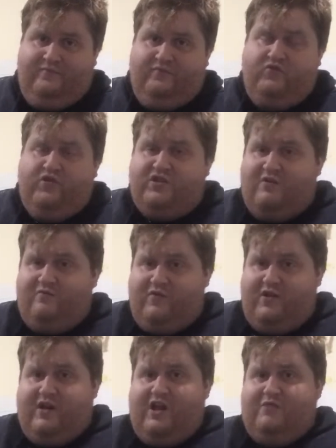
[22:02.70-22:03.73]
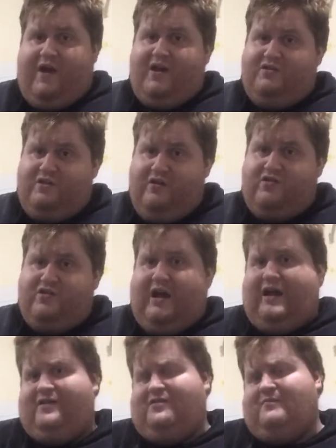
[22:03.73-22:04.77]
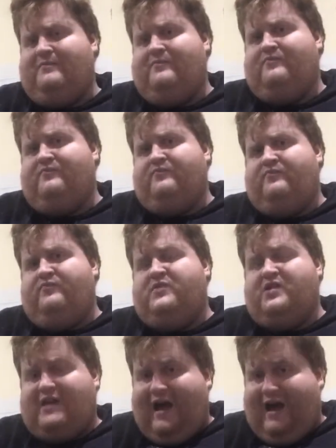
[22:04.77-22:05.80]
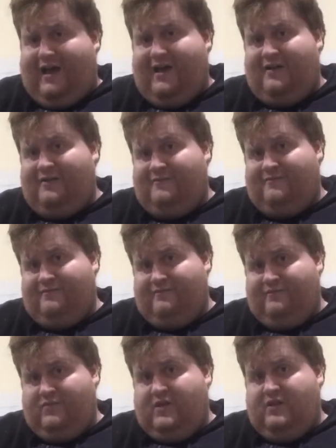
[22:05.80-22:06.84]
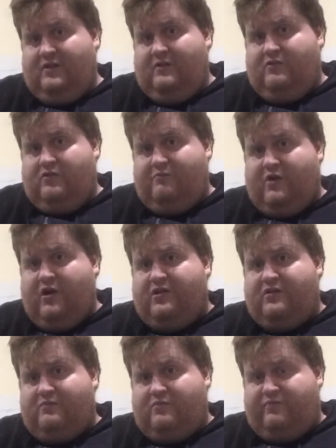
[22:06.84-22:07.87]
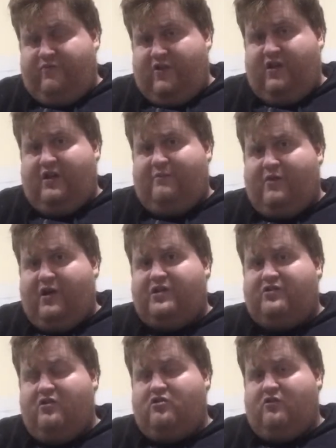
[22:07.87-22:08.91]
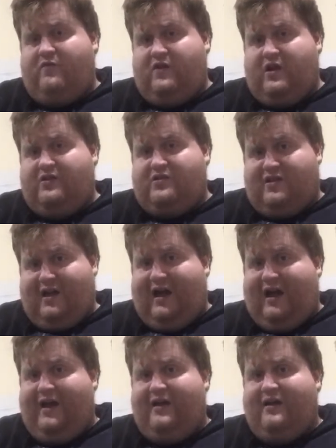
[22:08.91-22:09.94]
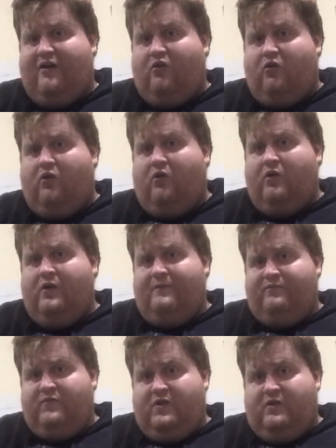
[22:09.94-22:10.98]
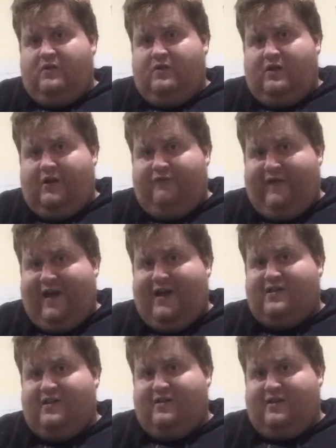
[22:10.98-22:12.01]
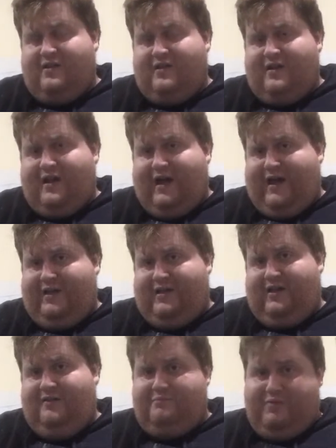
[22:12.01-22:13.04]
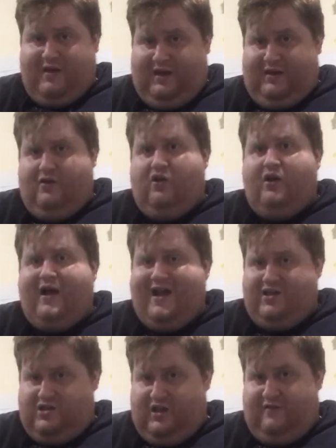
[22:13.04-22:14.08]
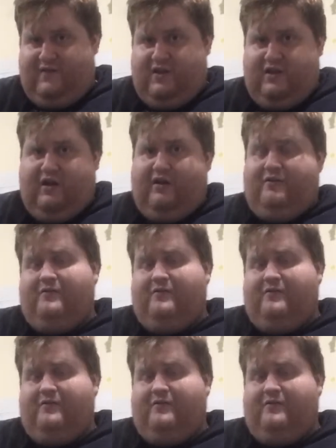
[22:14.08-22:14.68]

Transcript: was the videos back in those days. Today, most YouTube videos today are all 1080p HD video,